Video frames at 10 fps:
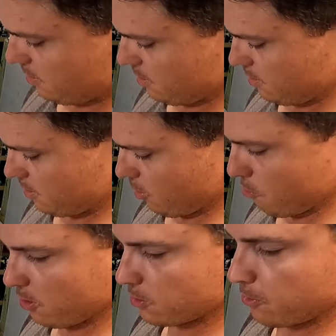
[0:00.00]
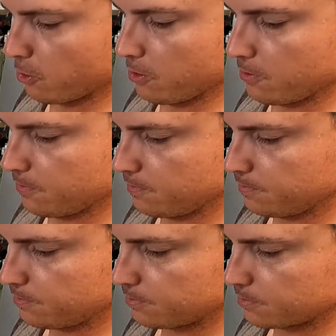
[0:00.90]
almost full.
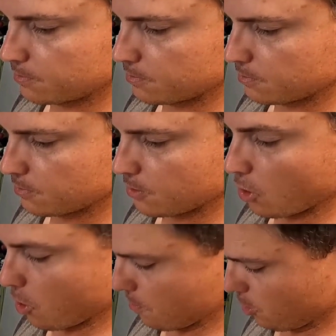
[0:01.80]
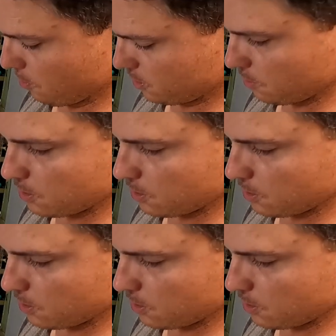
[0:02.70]
Or I mean almost empty.